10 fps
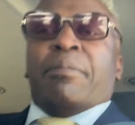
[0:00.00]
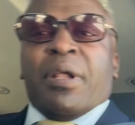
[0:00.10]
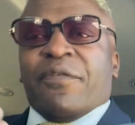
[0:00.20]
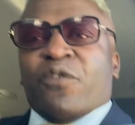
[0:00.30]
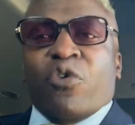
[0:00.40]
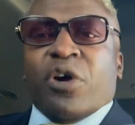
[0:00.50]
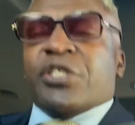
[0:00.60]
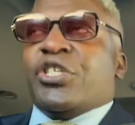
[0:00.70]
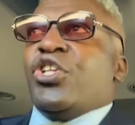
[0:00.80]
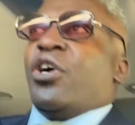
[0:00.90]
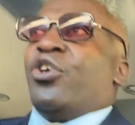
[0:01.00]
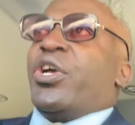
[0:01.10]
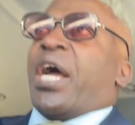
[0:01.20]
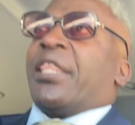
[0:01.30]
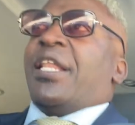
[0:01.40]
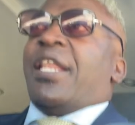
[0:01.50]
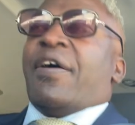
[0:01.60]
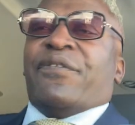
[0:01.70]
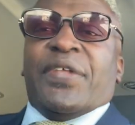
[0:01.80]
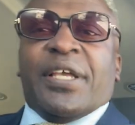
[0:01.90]
But of course, you know, you got the
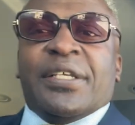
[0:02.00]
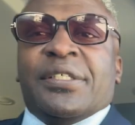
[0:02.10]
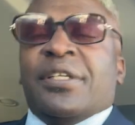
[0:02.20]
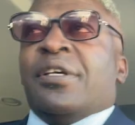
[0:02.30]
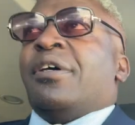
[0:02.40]
lefties